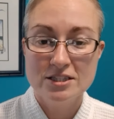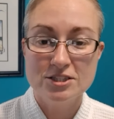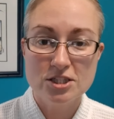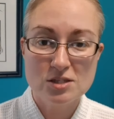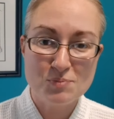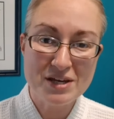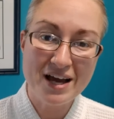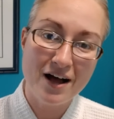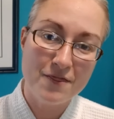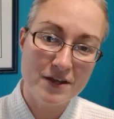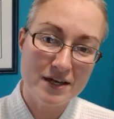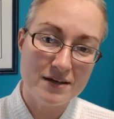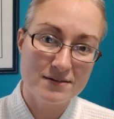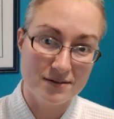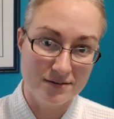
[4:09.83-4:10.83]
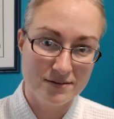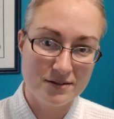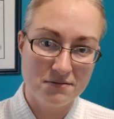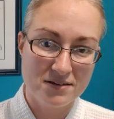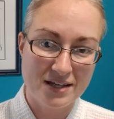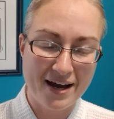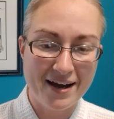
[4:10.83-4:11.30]
to just be on the
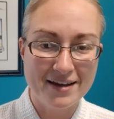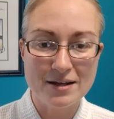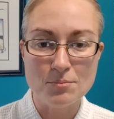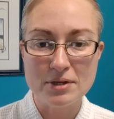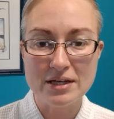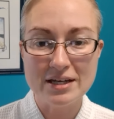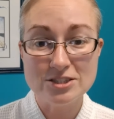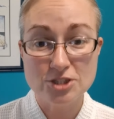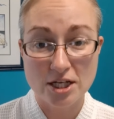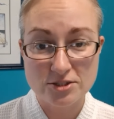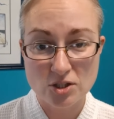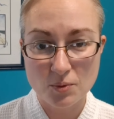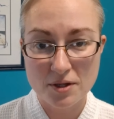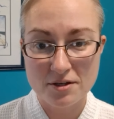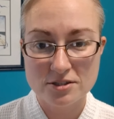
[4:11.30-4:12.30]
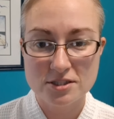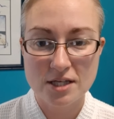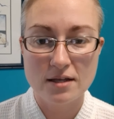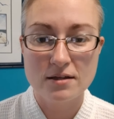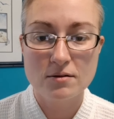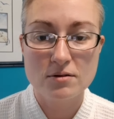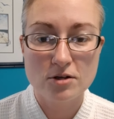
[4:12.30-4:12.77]
sensitive side and be gentle with your
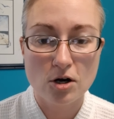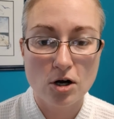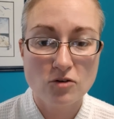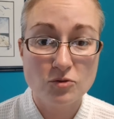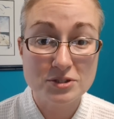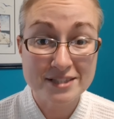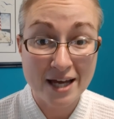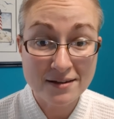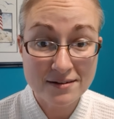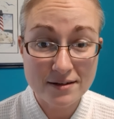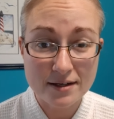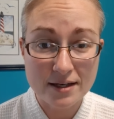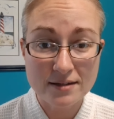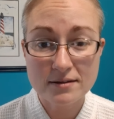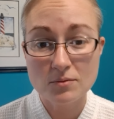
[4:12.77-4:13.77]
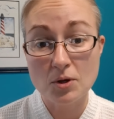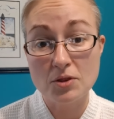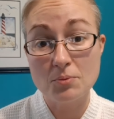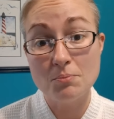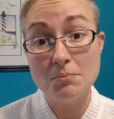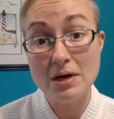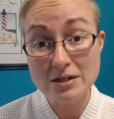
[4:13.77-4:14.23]
skin. So start off with 10 seconds
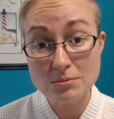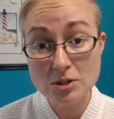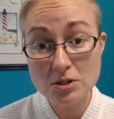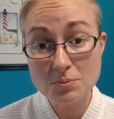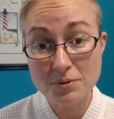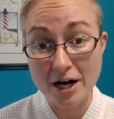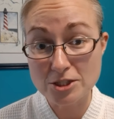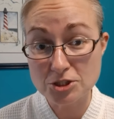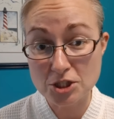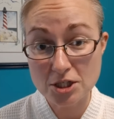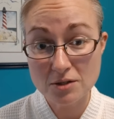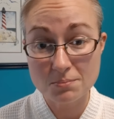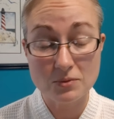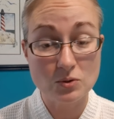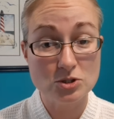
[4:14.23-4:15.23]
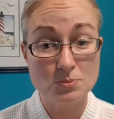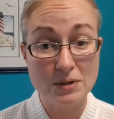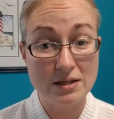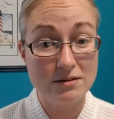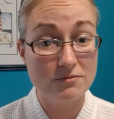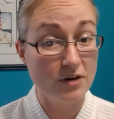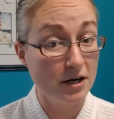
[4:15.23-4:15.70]
with minimal pressure, which
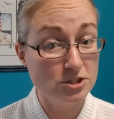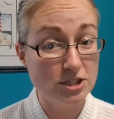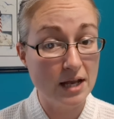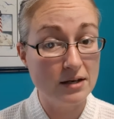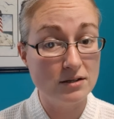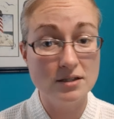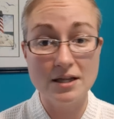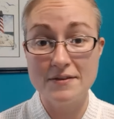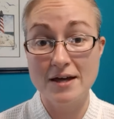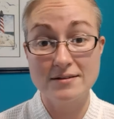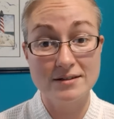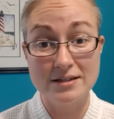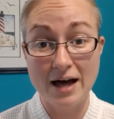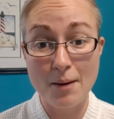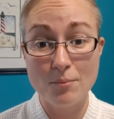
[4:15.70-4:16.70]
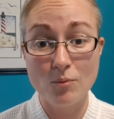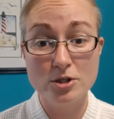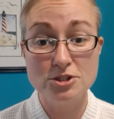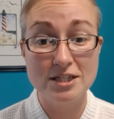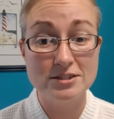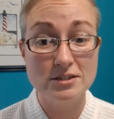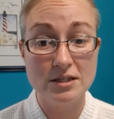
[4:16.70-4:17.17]
means very gentle, and that's a lot more
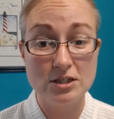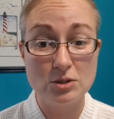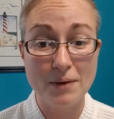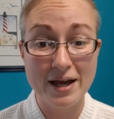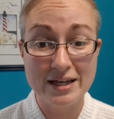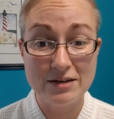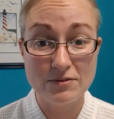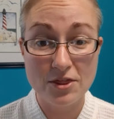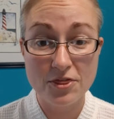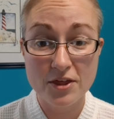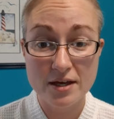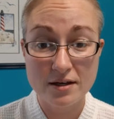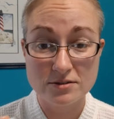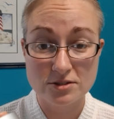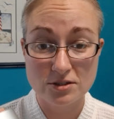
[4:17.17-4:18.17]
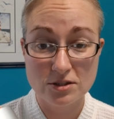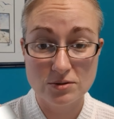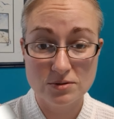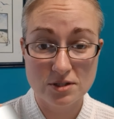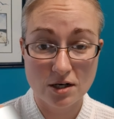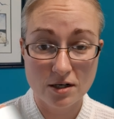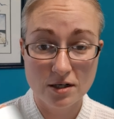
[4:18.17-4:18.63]
gentle than you might even think until you
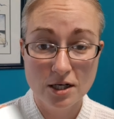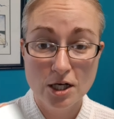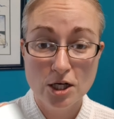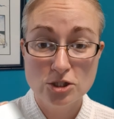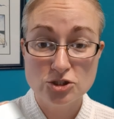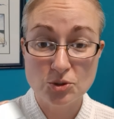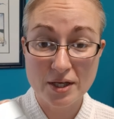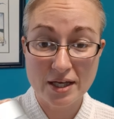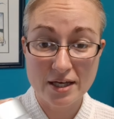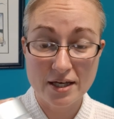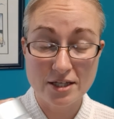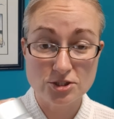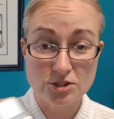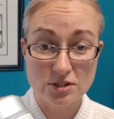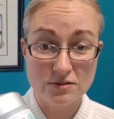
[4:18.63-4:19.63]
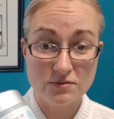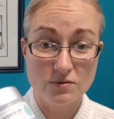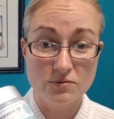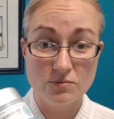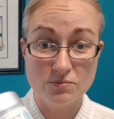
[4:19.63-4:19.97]
start doing it. It should